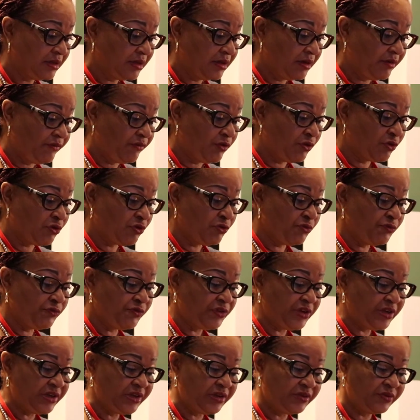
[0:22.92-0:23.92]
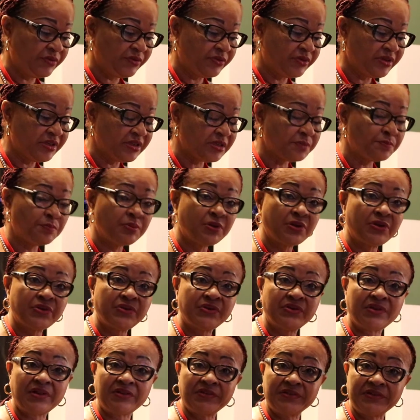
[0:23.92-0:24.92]
for convening this
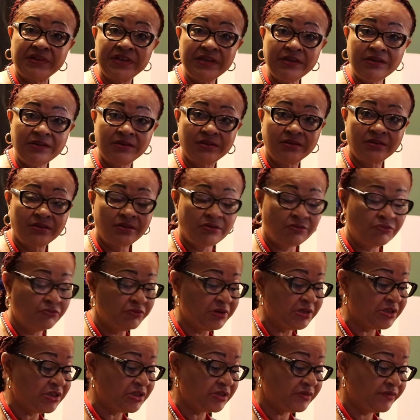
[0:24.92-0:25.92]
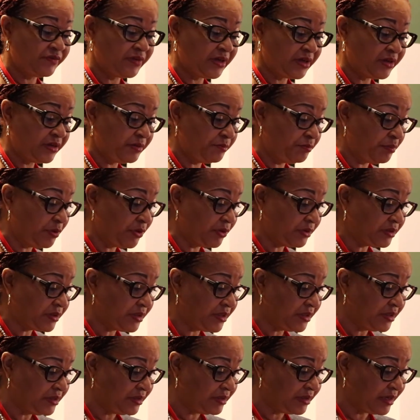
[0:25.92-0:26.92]
plenary, which is very
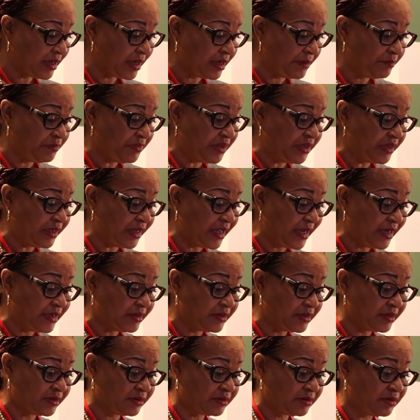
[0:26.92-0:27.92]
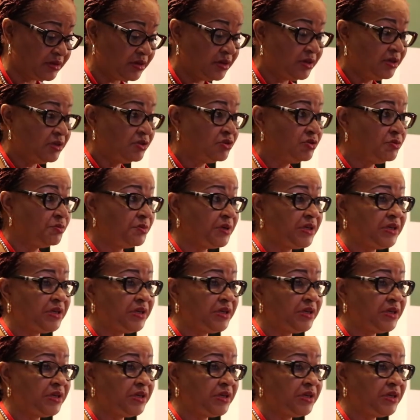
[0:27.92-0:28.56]
important. I am delighted to be